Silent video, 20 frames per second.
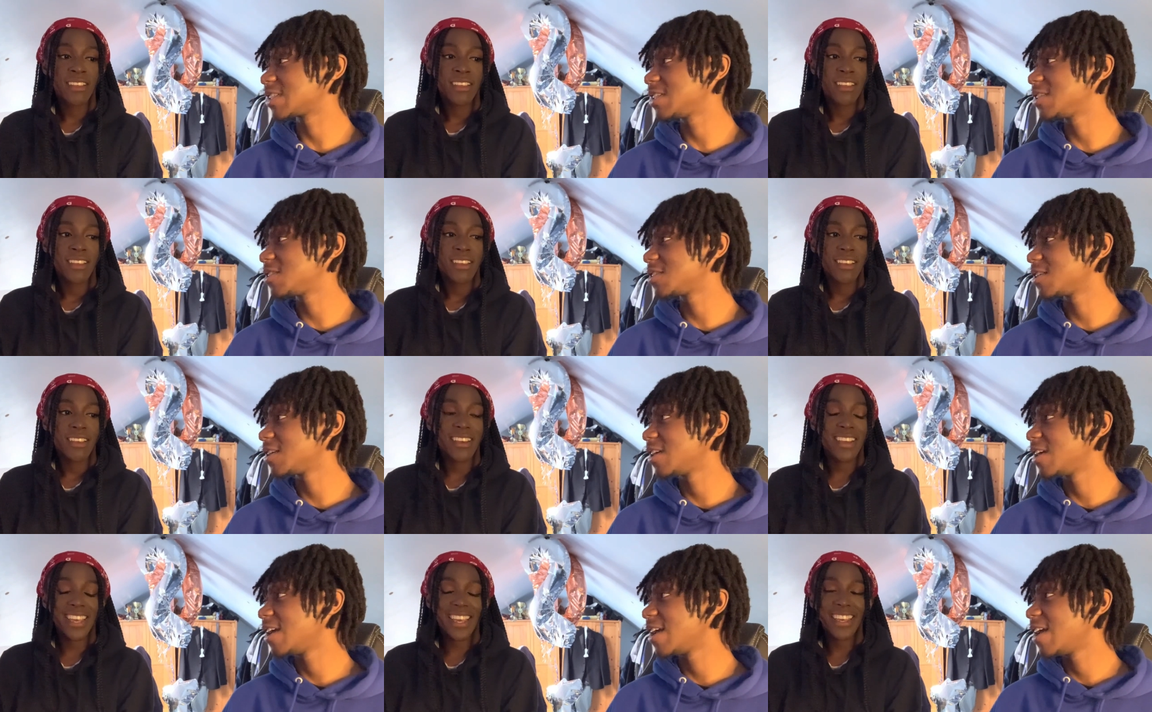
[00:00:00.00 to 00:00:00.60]
Speaker 1: each.
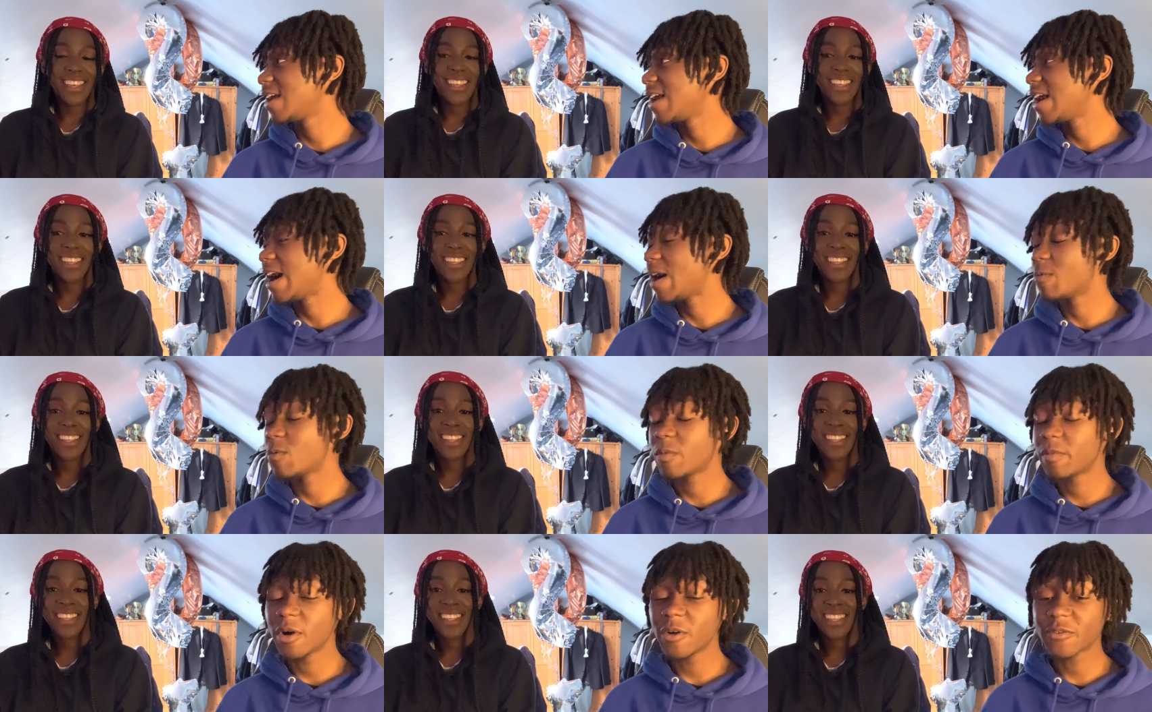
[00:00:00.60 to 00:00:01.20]
Okay.
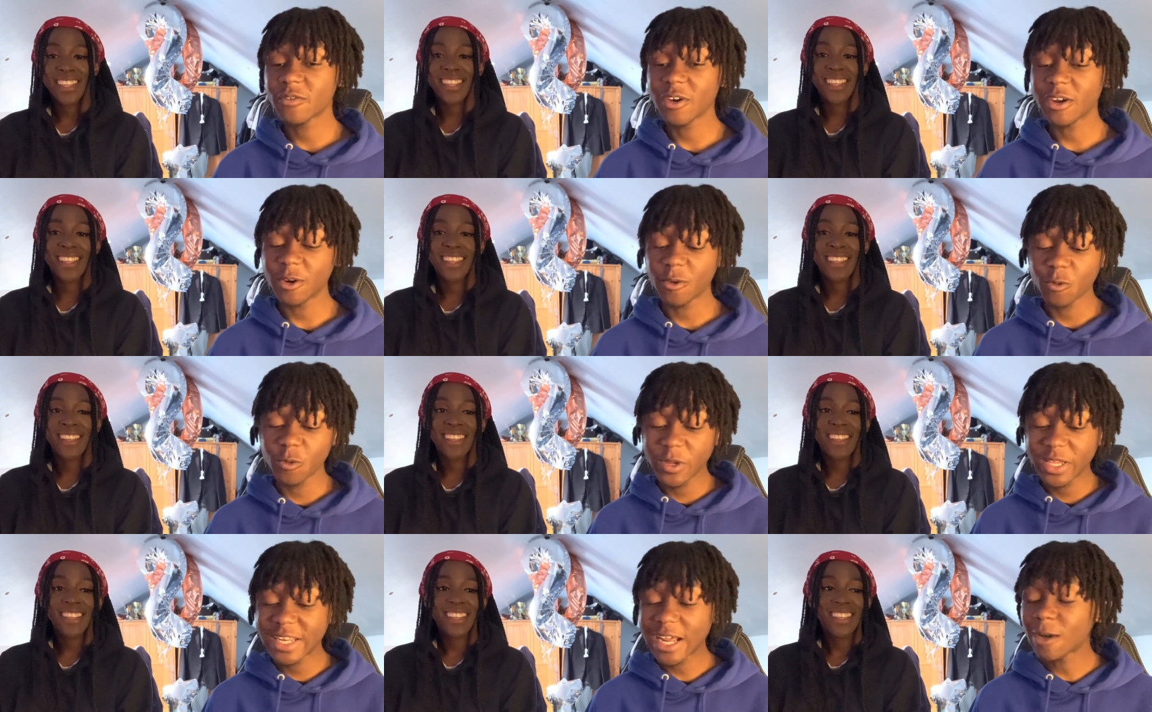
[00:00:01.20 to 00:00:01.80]
And we're both gonna
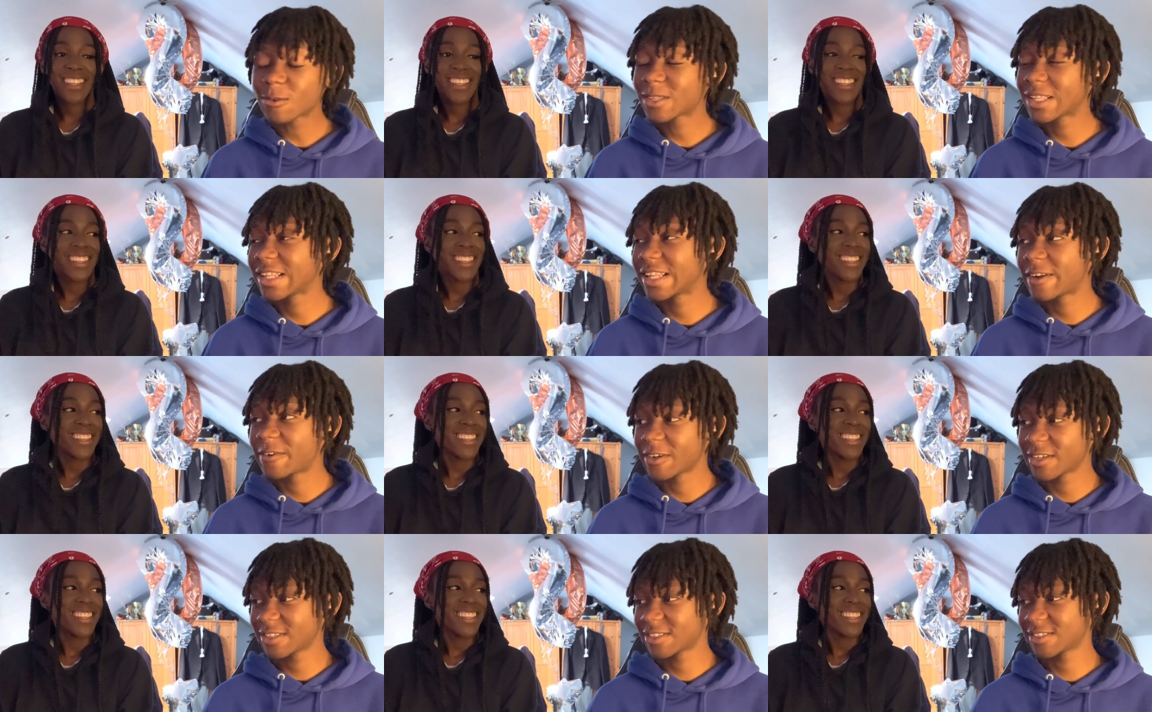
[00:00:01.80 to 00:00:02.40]
read out the
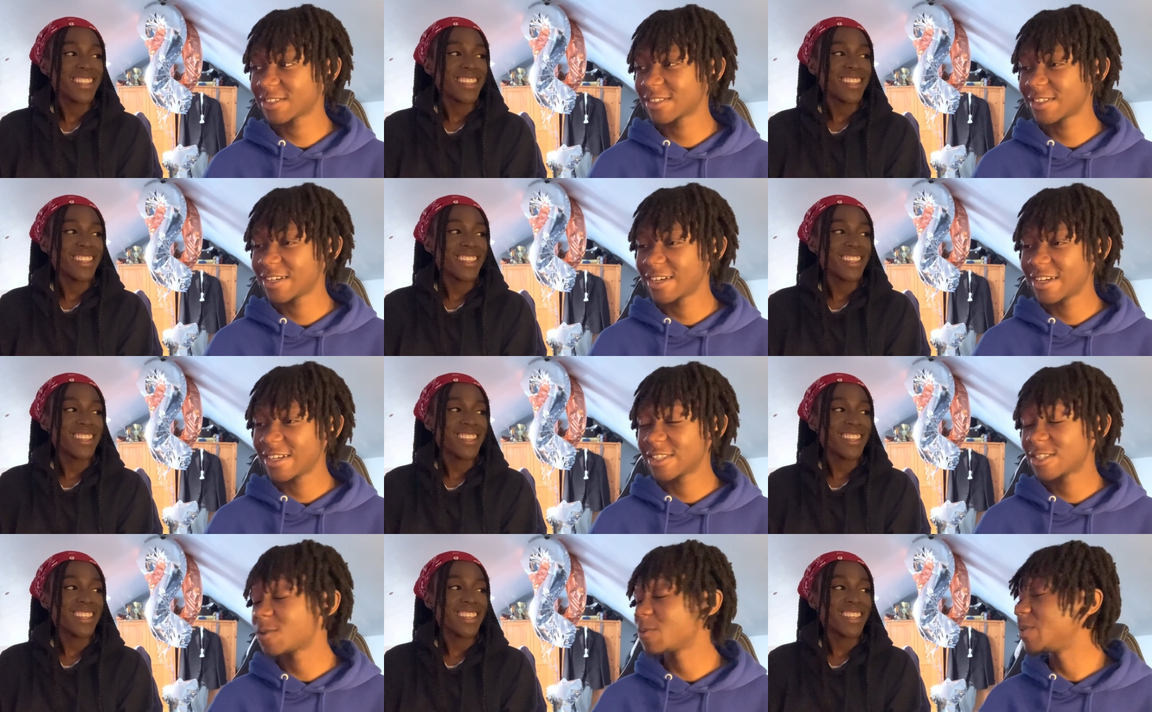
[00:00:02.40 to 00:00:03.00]
lyrics
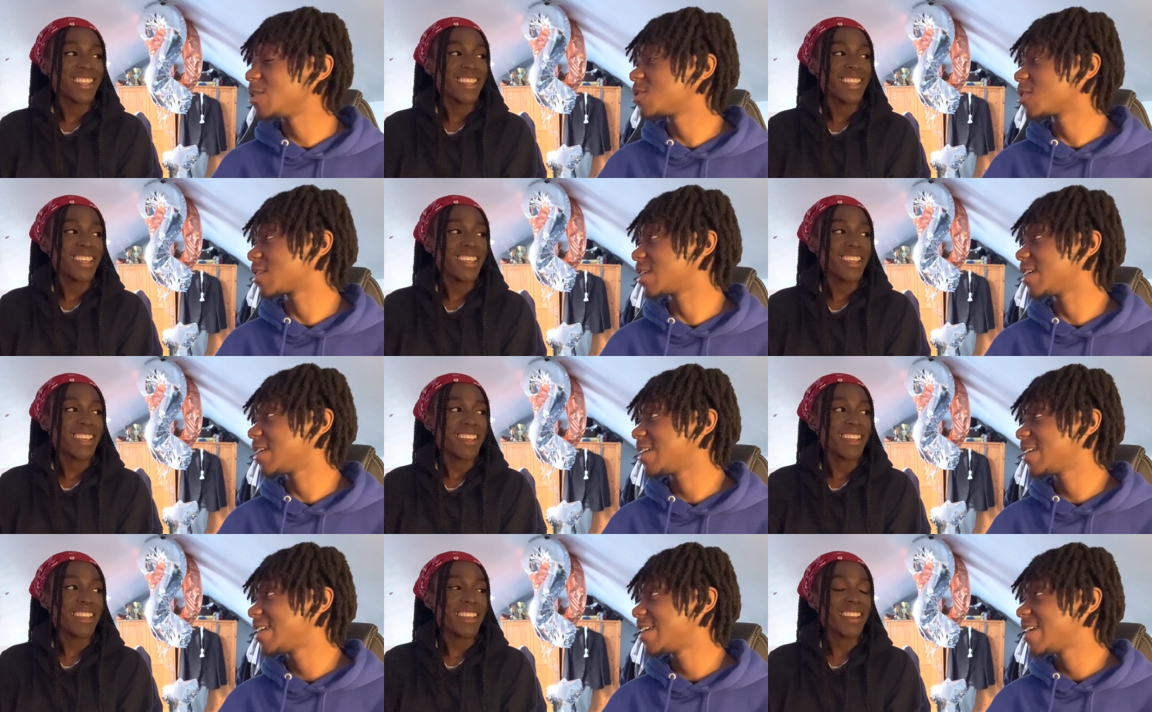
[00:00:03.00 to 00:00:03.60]
to each
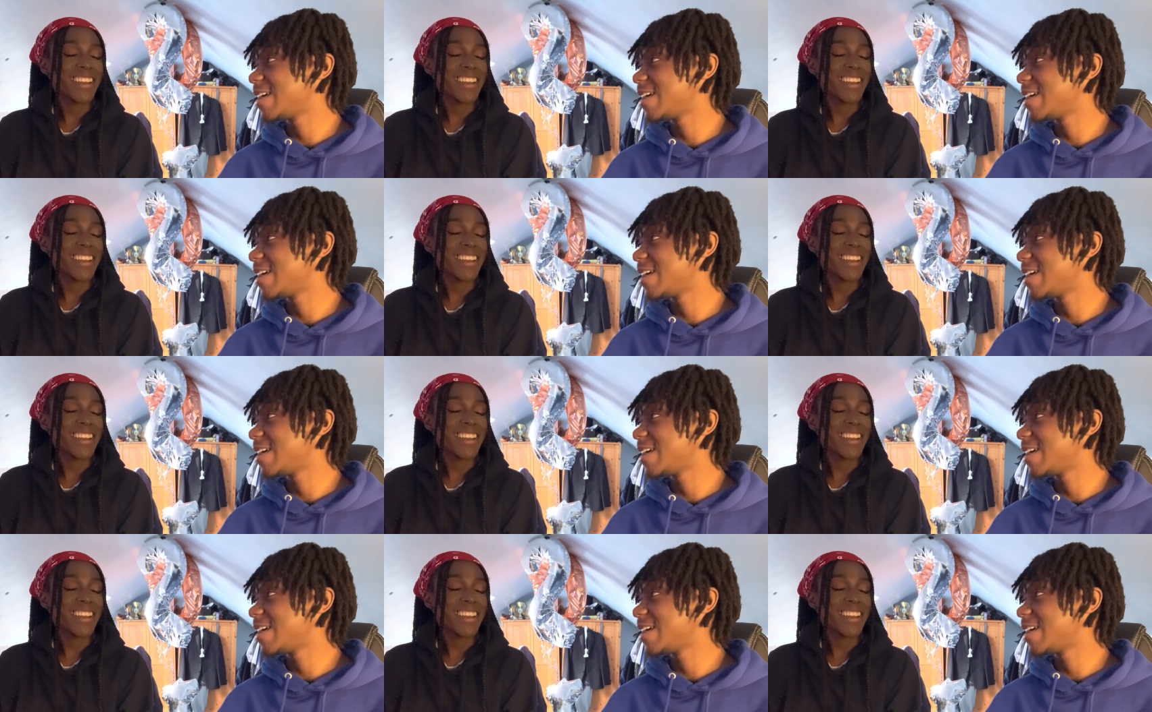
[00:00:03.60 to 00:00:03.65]
other.